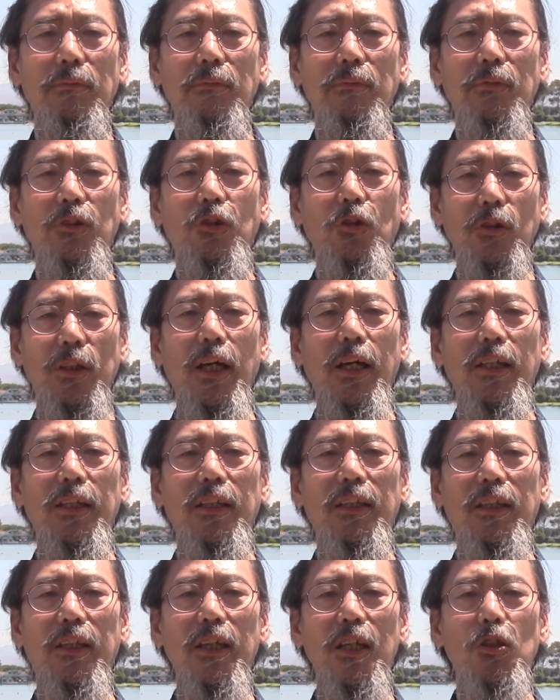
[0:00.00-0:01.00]
so that
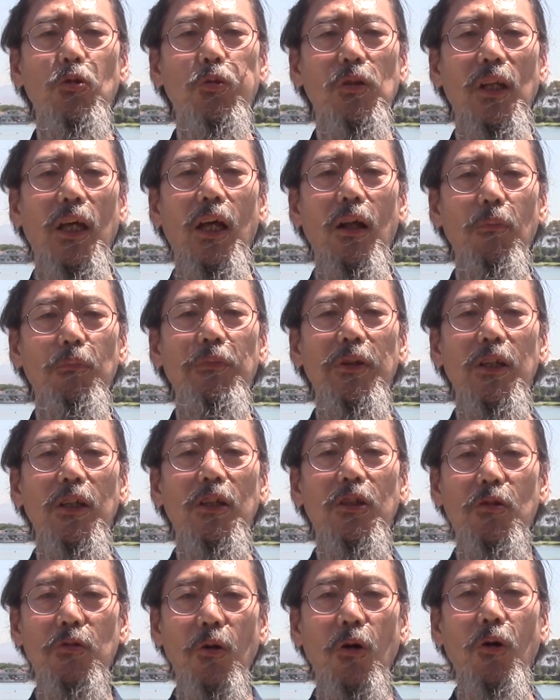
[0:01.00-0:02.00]
this will help me
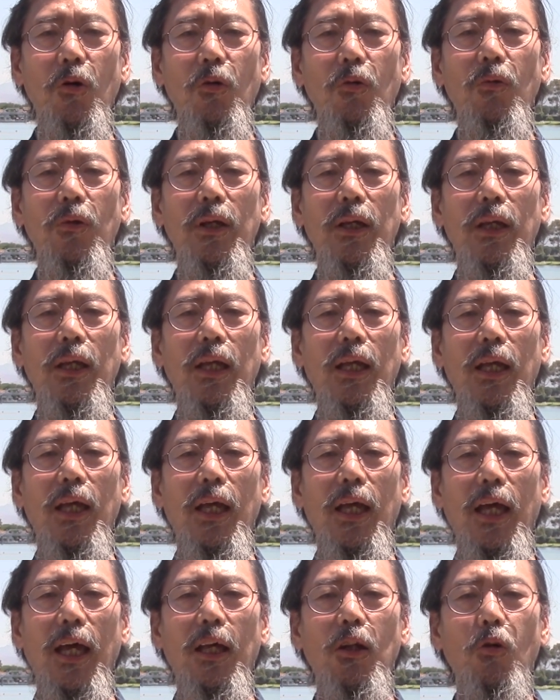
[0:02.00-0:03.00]
grow
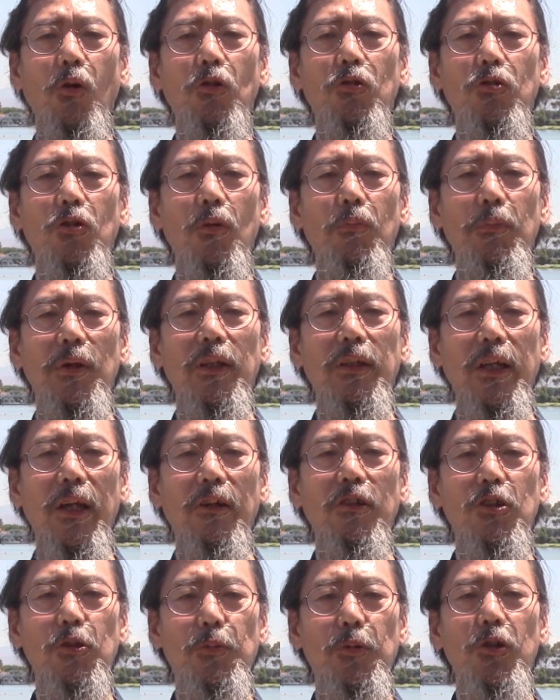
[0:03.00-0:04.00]
and also meet
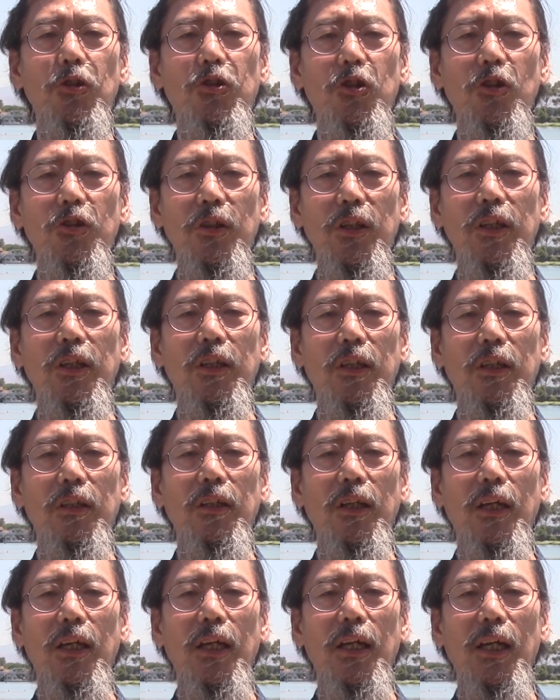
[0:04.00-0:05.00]
their spiritual need
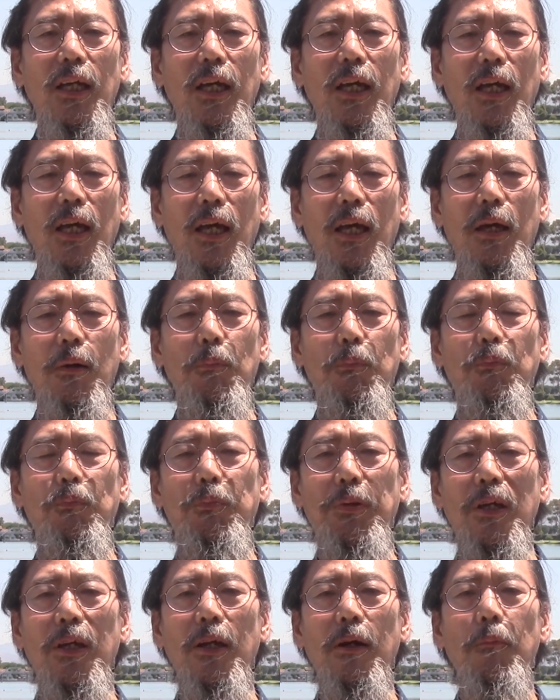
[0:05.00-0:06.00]
and
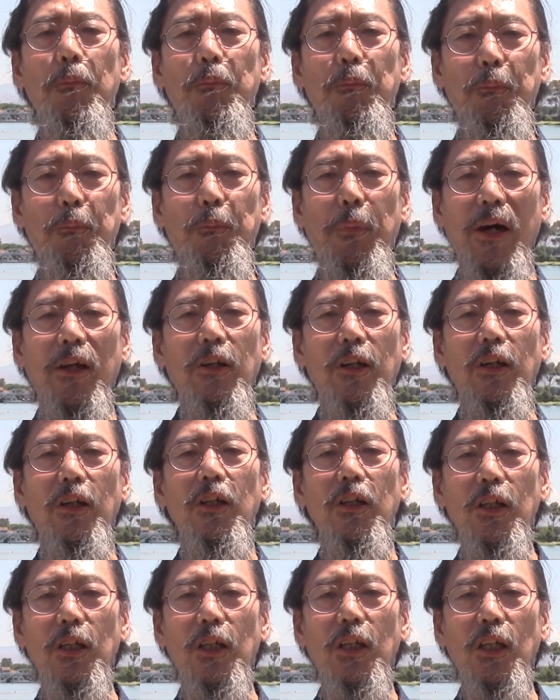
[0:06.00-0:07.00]
being
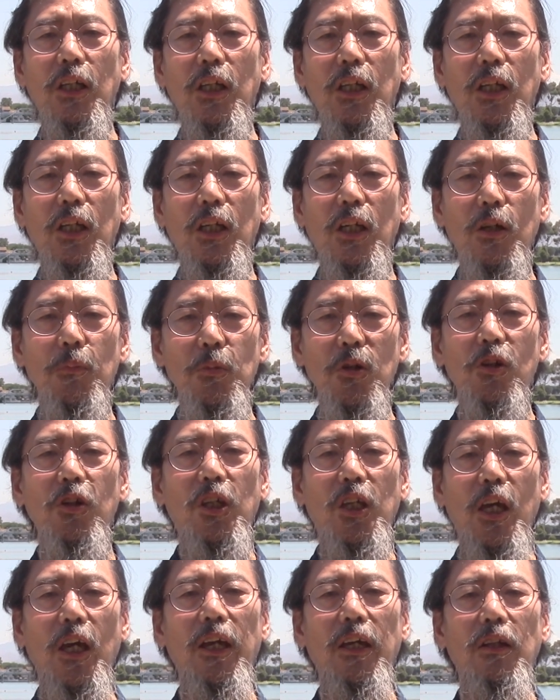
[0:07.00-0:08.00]
better
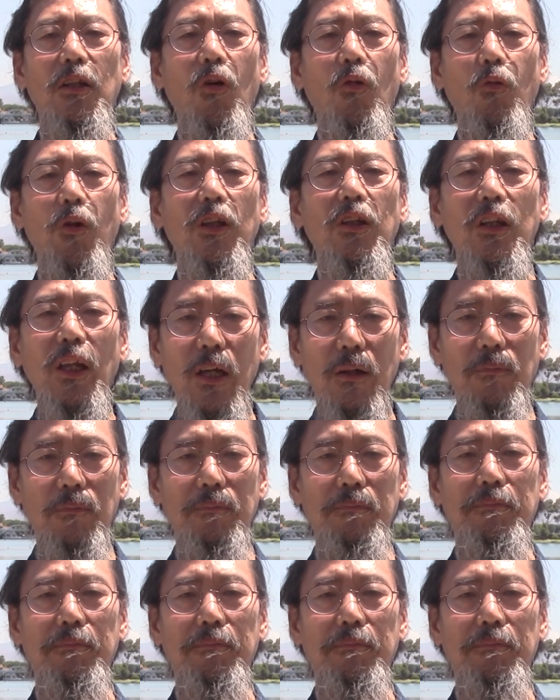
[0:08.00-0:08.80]
communicate with them.